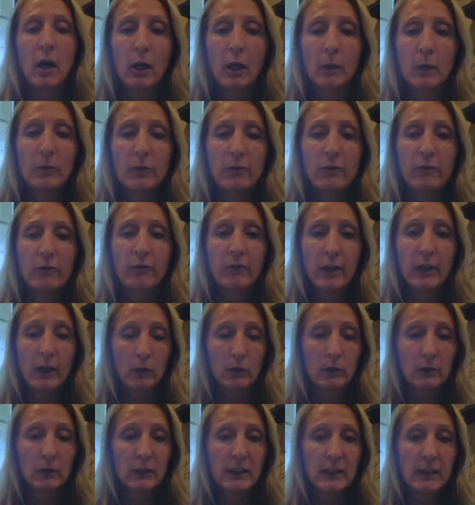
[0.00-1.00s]
arms
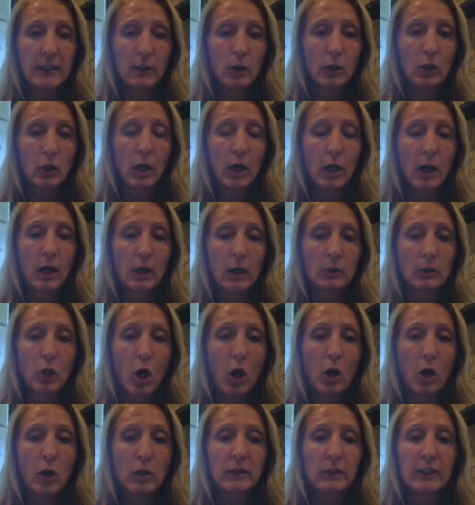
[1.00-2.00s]
fairly
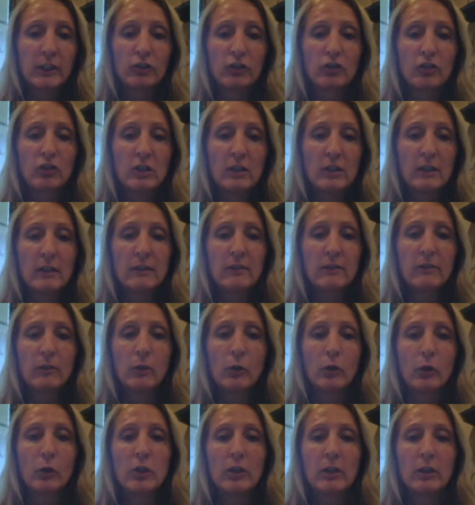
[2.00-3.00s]
long like she is,
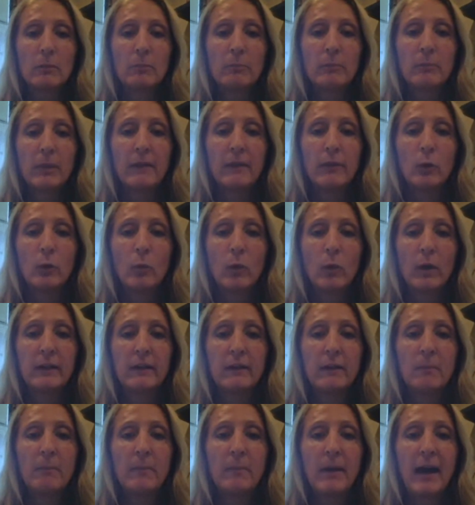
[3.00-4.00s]
or you can bend the one
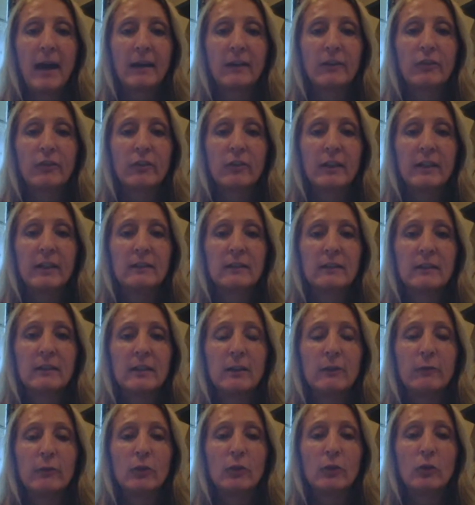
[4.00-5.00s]
in the back
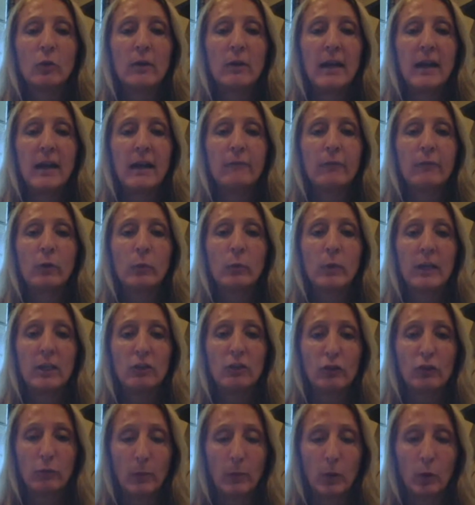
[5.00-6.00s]
slightly if you don't have the
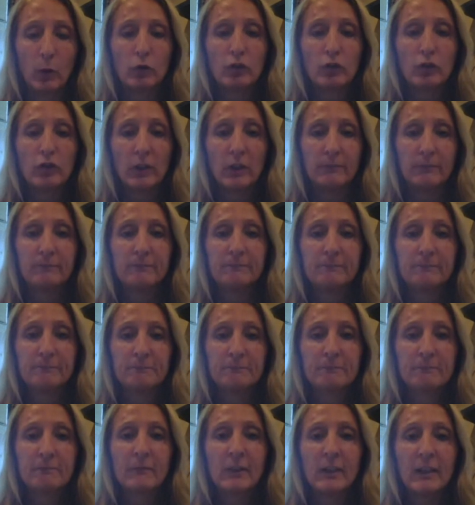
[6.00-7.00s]
range of motion.
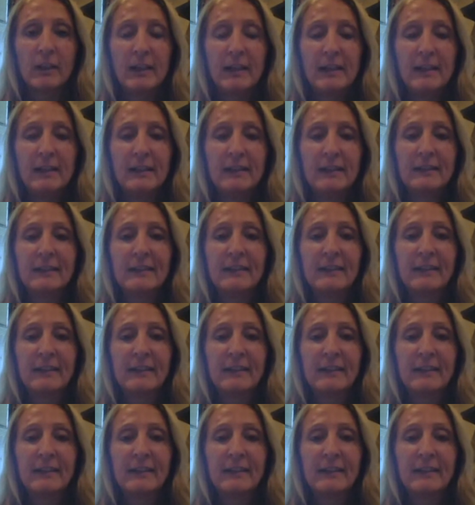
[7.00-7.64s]
Okay,